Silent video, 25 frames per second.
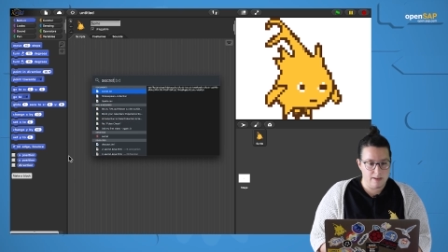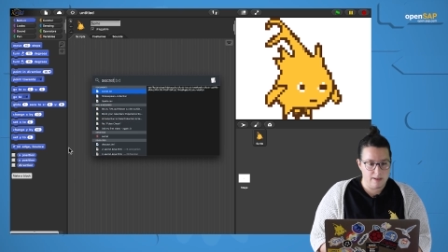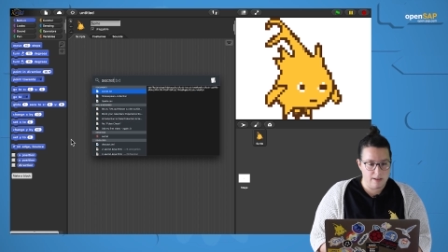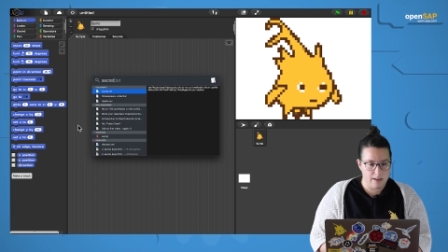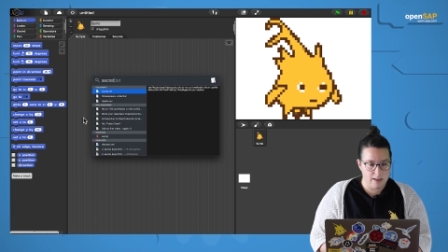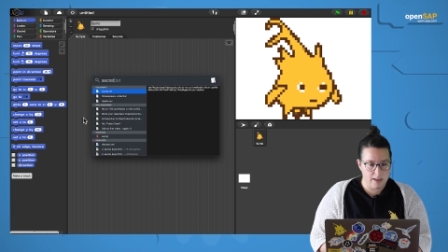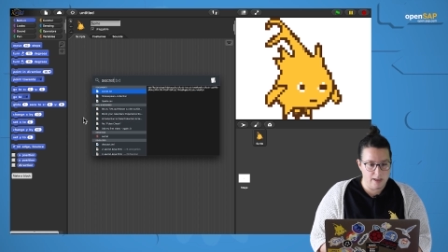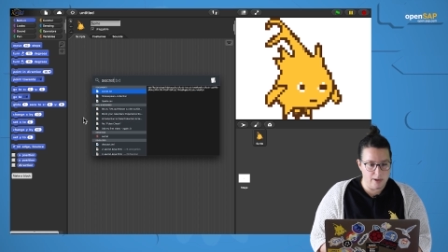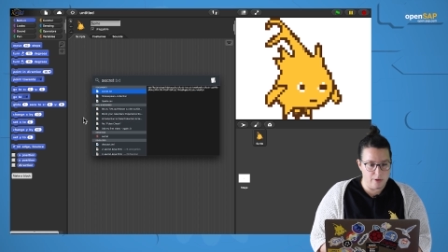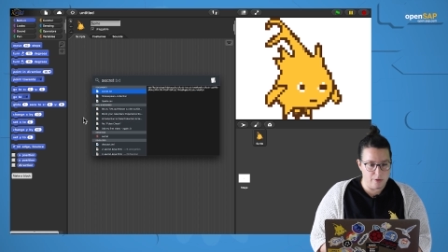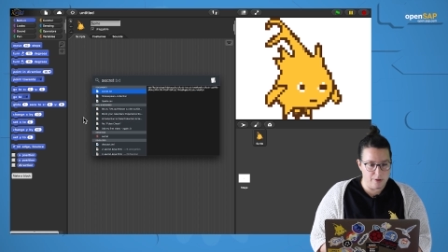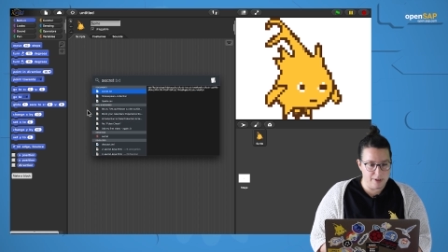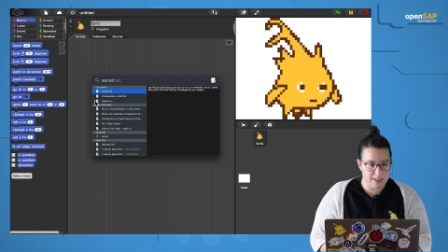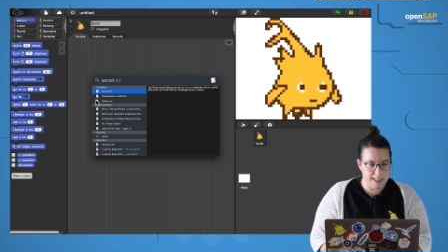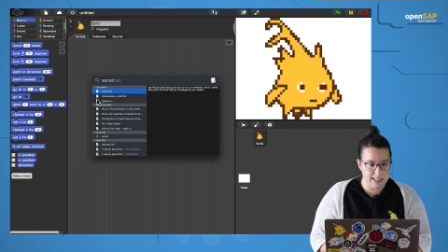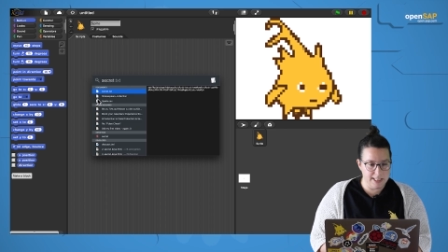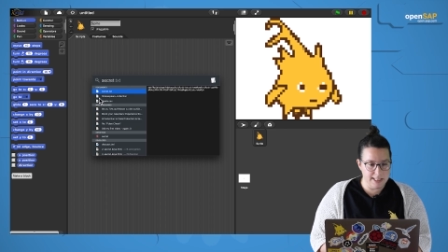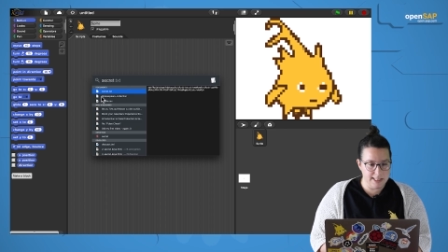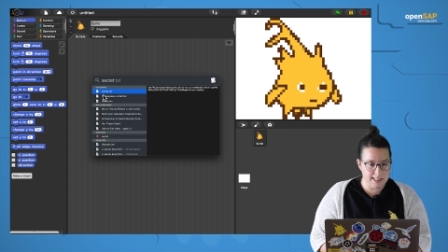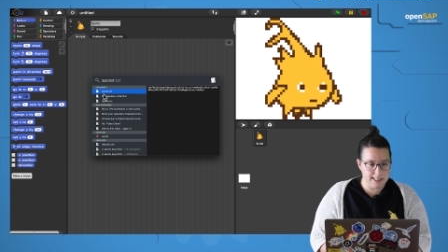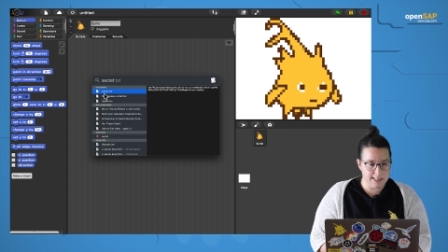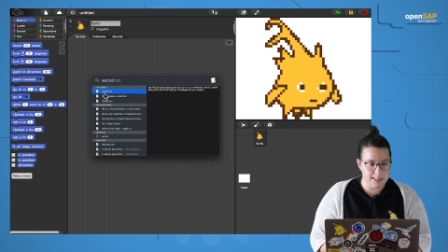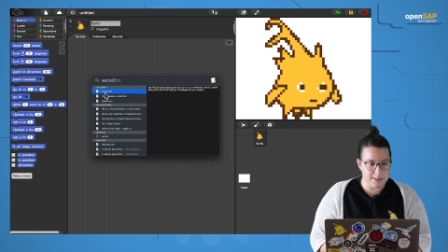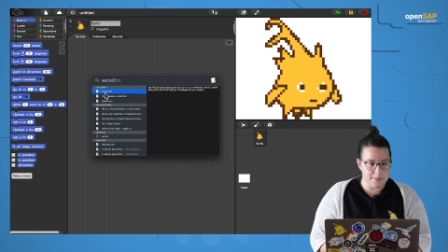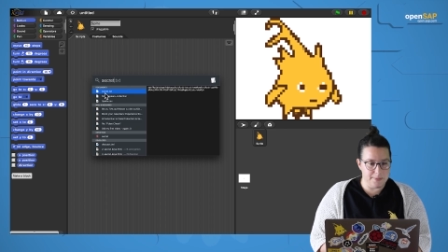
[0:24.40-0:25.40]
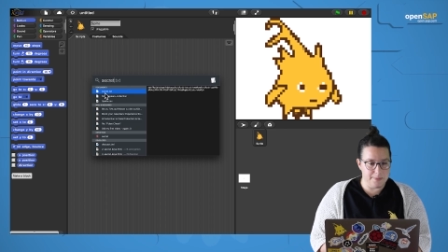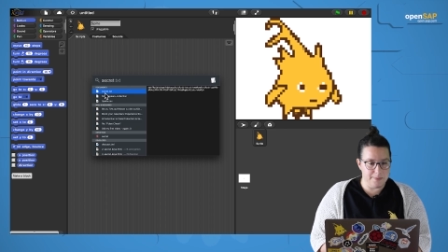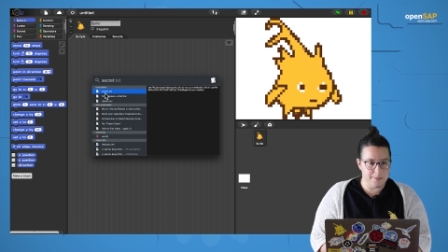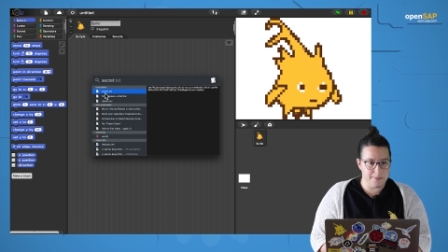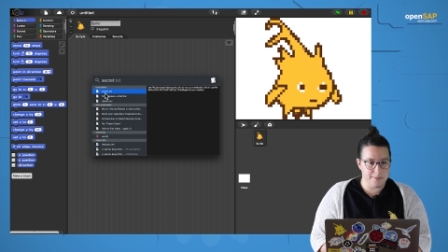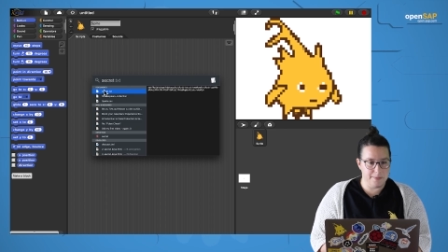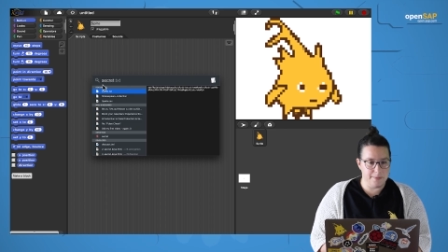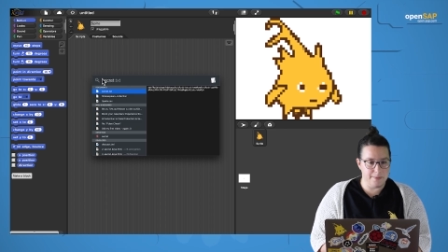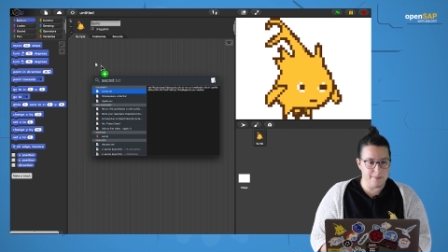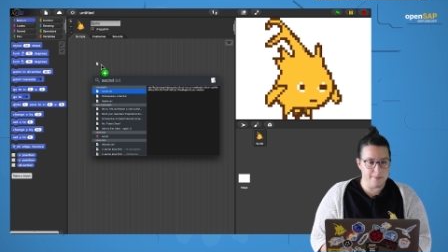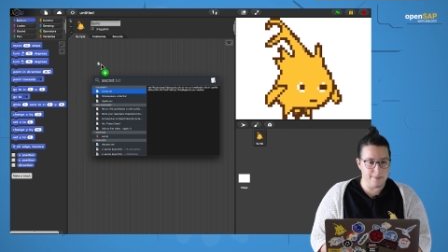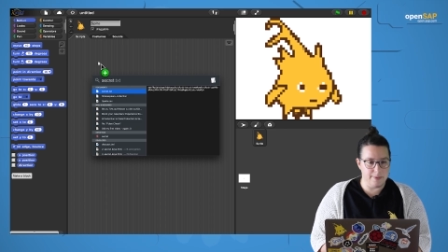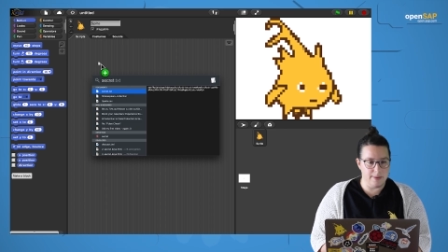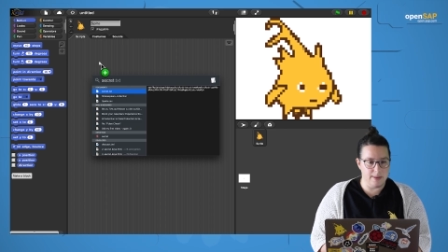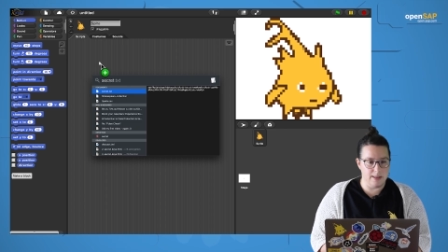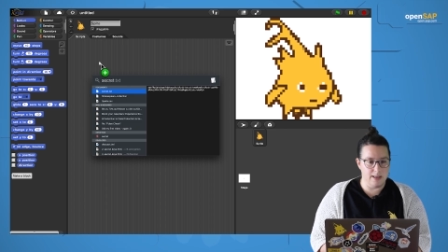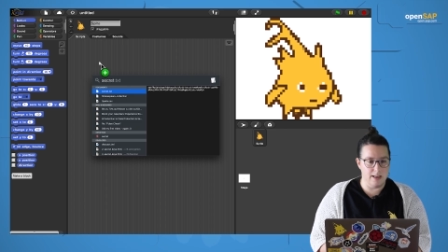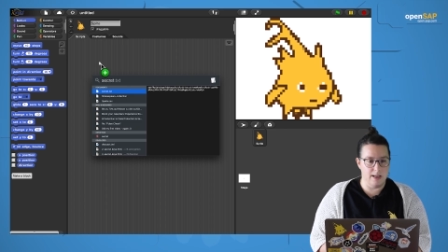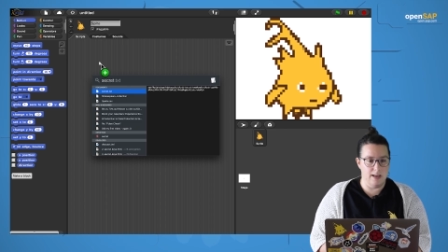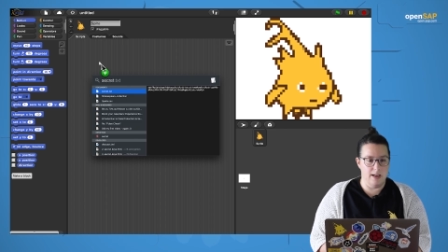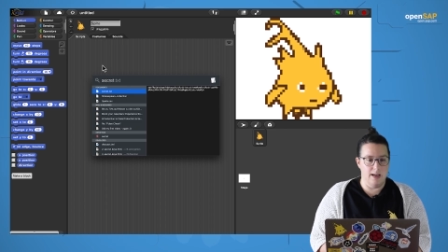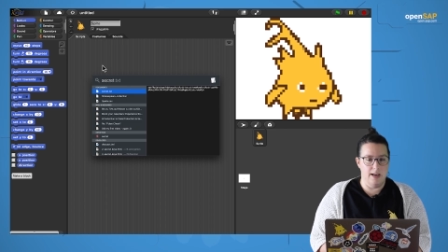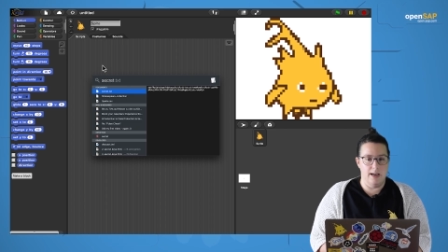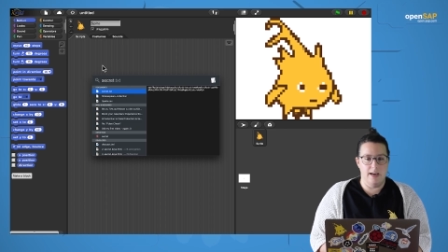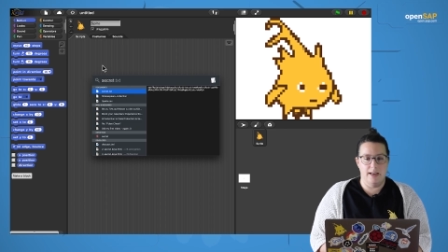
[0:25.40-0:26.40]
Here it is.
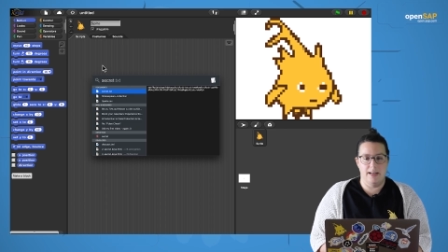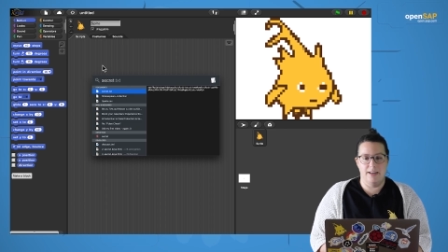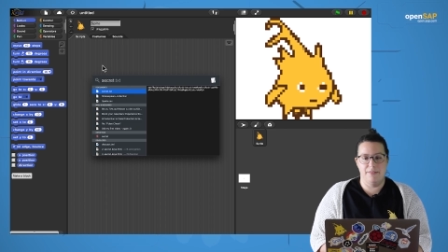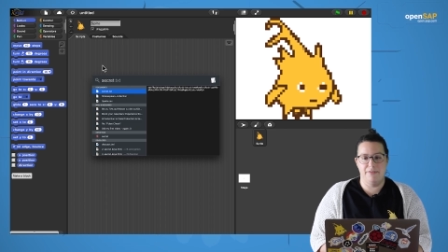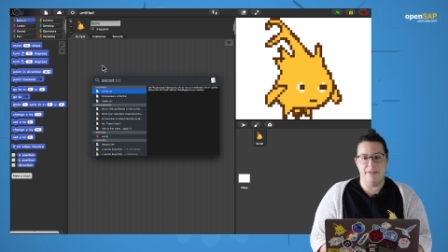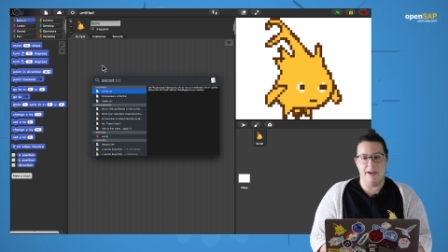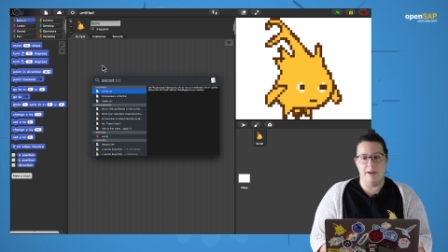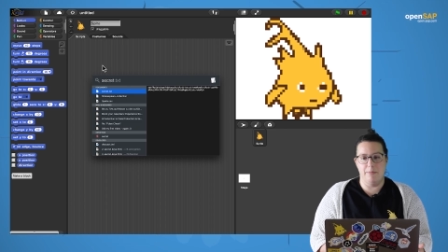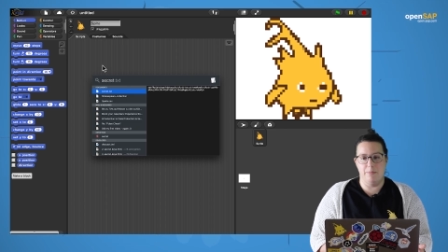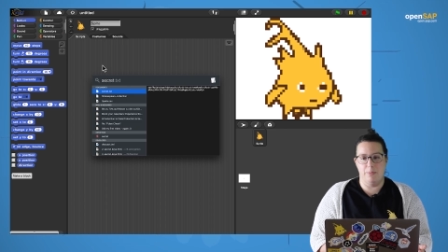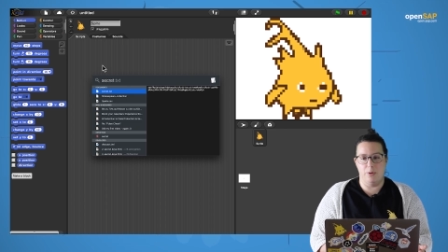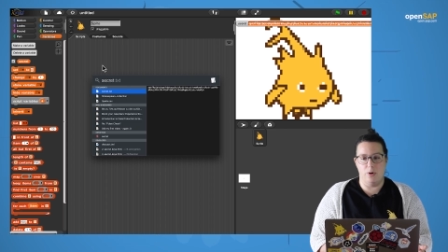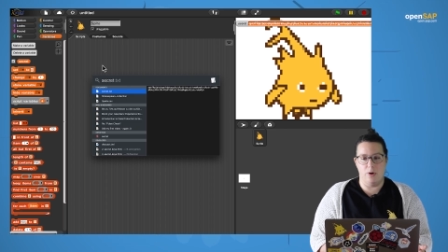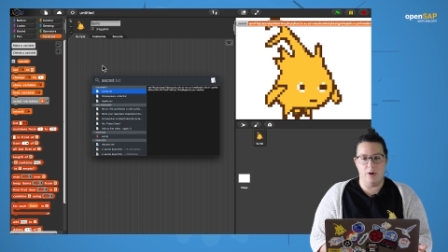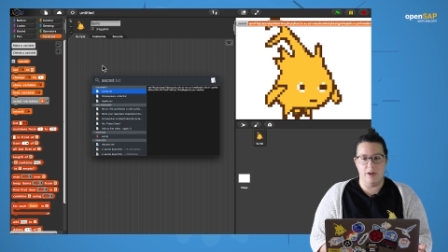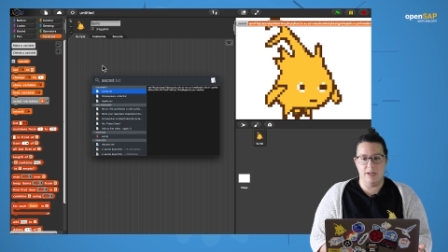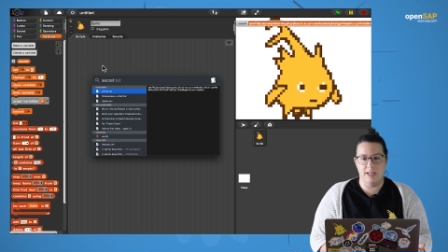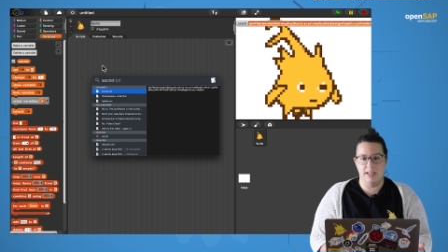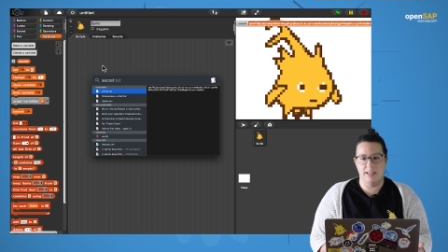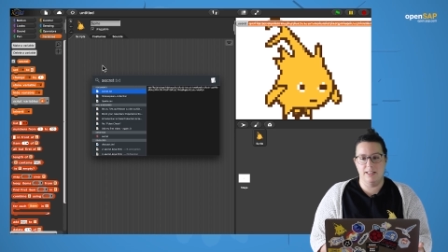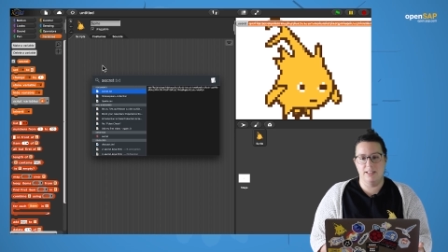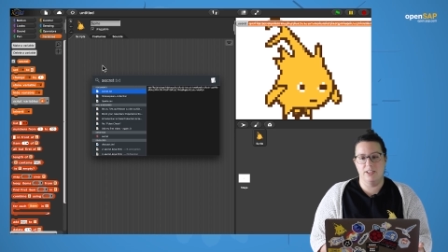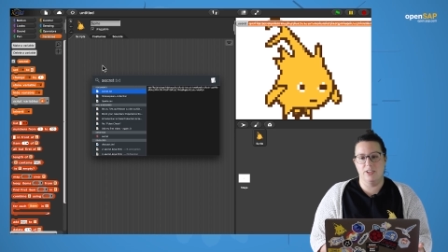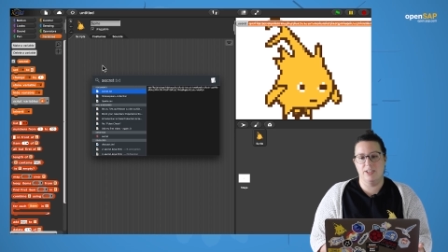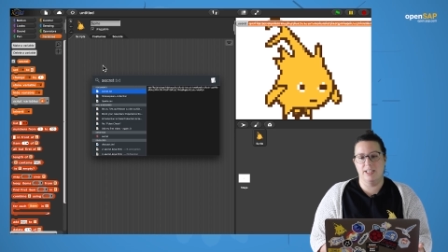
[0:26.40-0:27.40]
And if I import it,